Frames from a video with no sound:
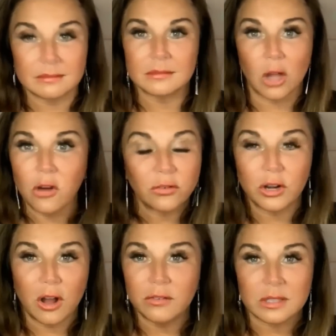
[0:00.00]
over
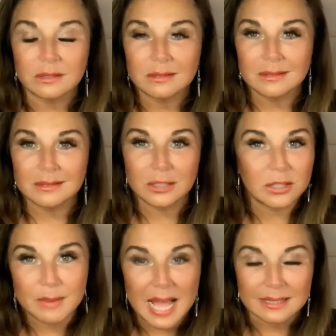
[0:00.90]
and over. They're
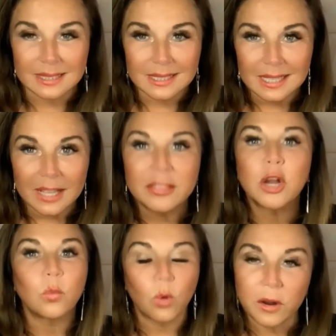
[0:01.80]
the best.
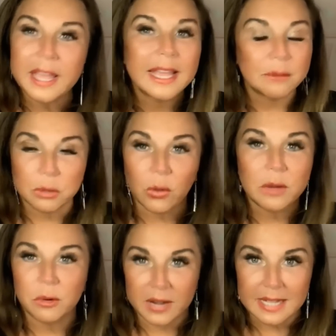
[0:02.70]
They're working,
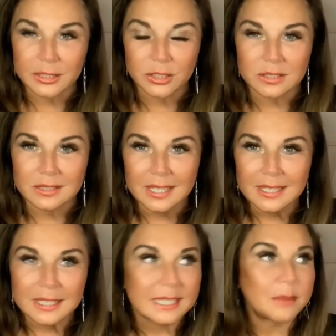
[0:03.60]
employable dancers.
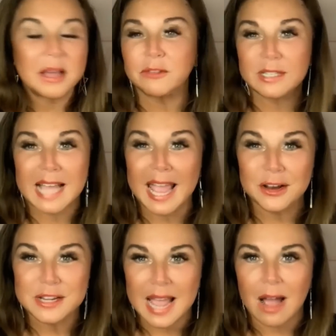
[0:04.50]
Some have
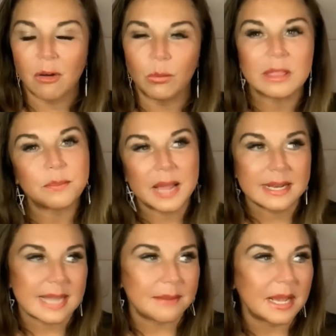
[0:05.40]
retired now with the
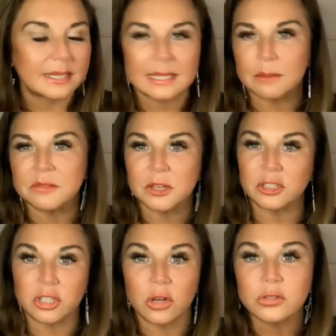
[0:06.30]
pandemic. Some of their
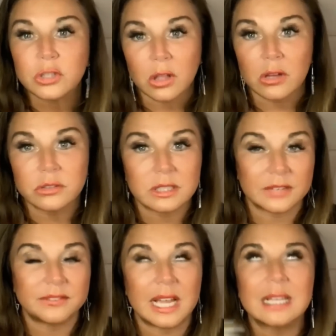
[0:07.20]
shows closed
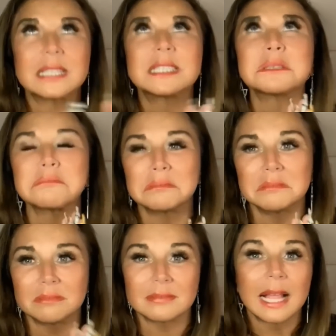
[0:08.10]
in Vegas.
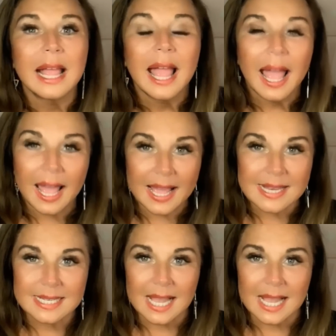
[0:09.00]
And,